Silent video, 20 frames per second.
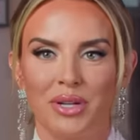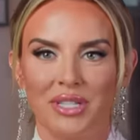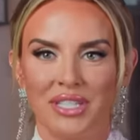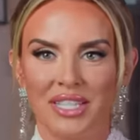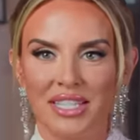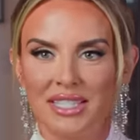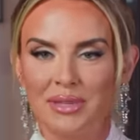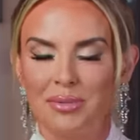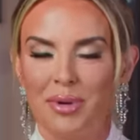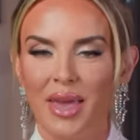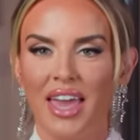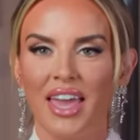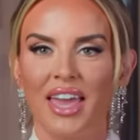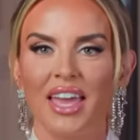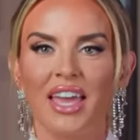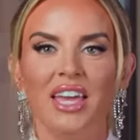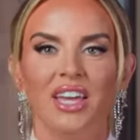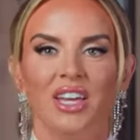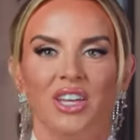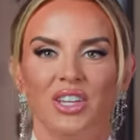
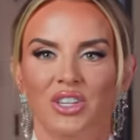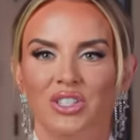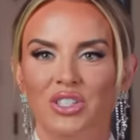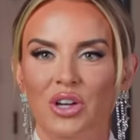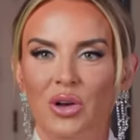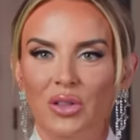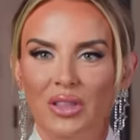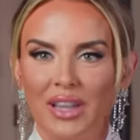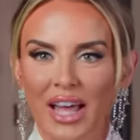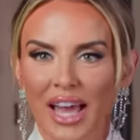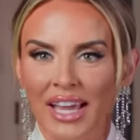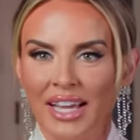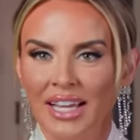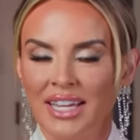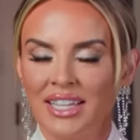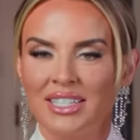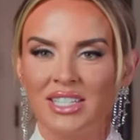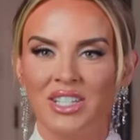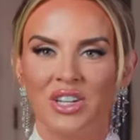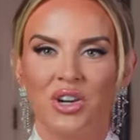participate, you don't
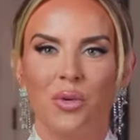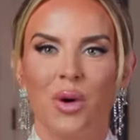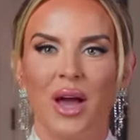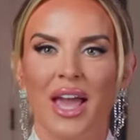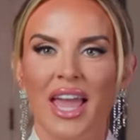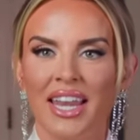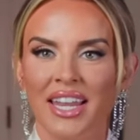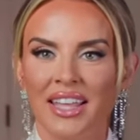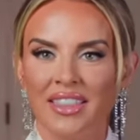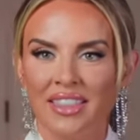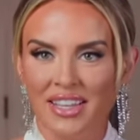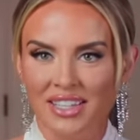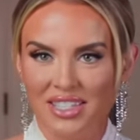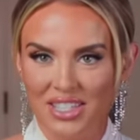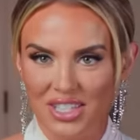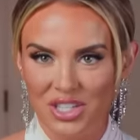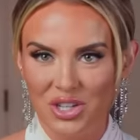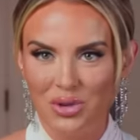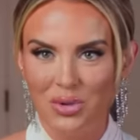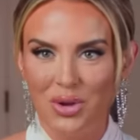like us, you don't want anything
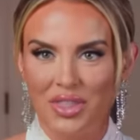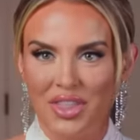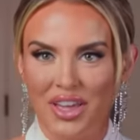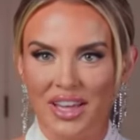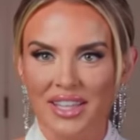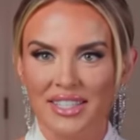to do with